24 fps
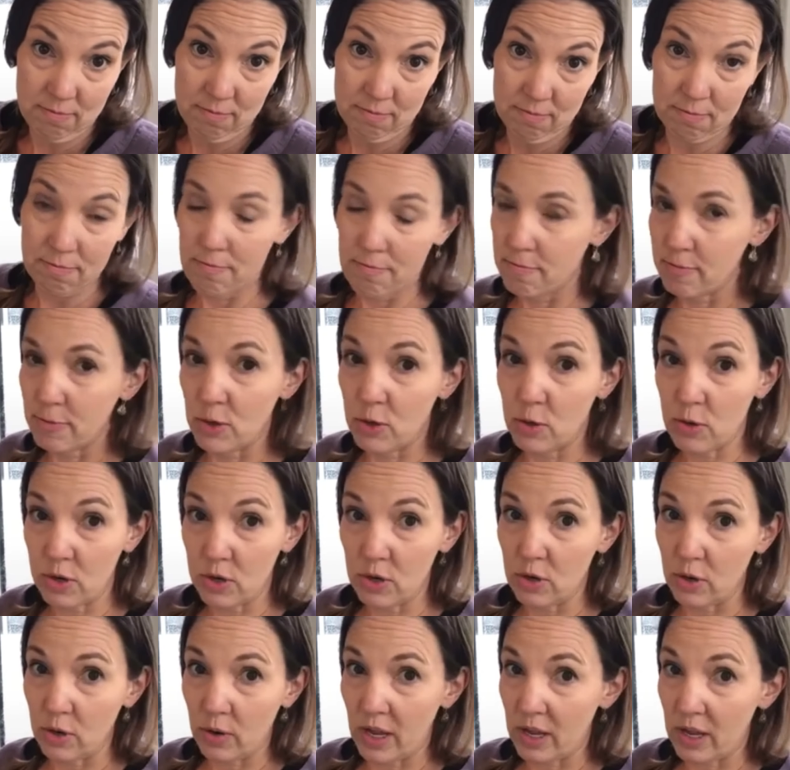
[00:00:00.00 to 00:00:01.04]
You can do
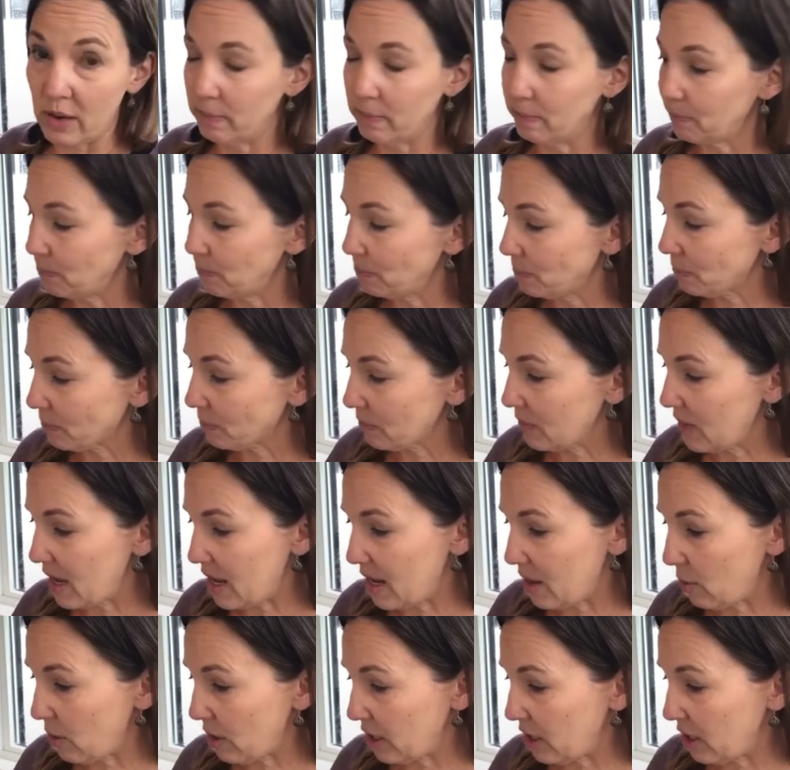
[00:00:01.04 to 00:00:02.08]
it.
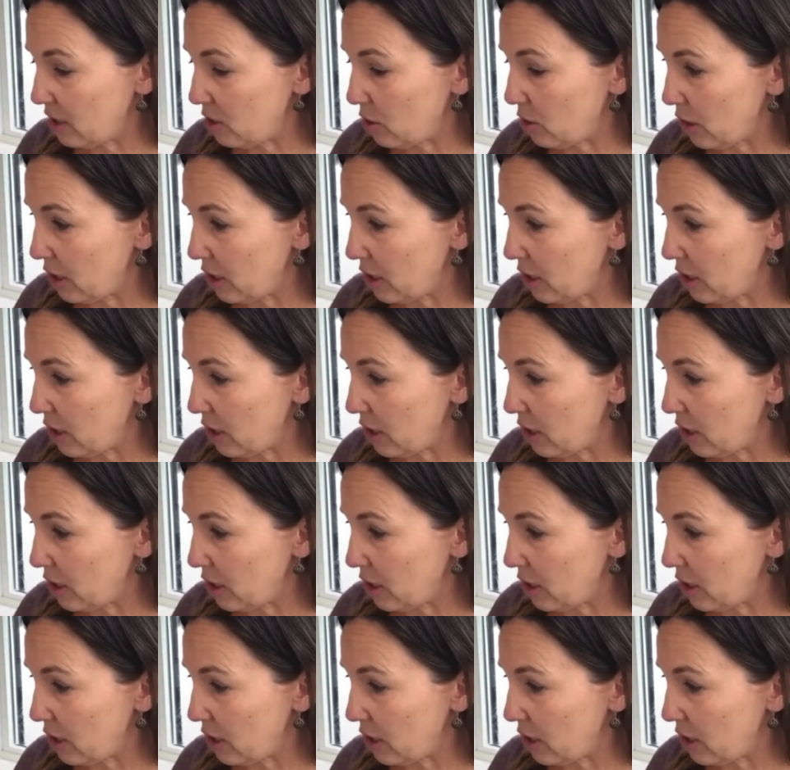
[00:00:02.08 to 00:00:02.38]
Anyone can do it.